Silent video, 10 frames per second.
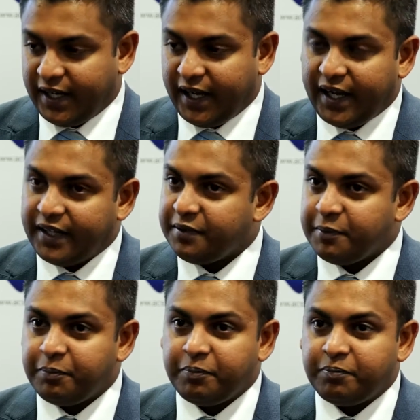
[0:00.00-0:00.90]
And
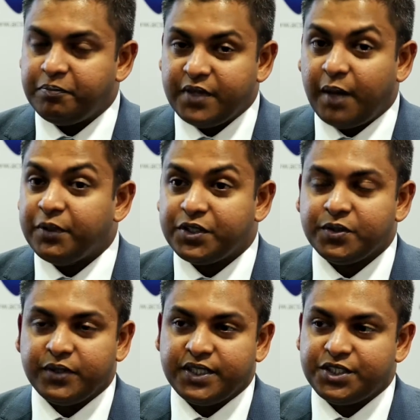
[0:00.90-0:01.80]
number
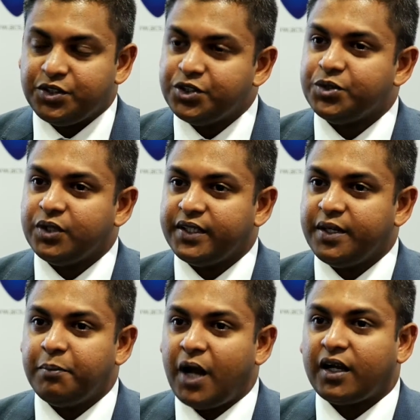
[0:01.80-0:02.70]
two is usually
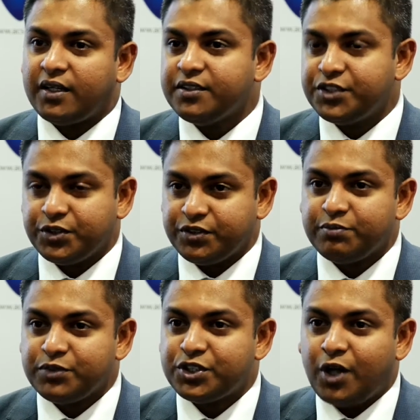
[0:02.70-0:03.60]
the buck should
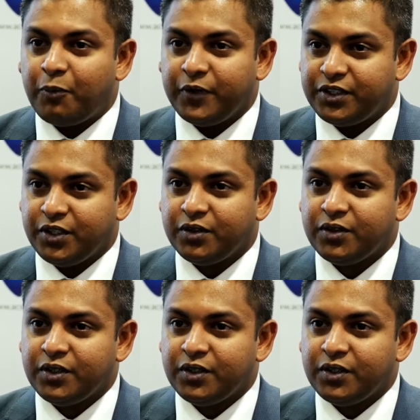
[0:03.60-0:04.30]
stop with you.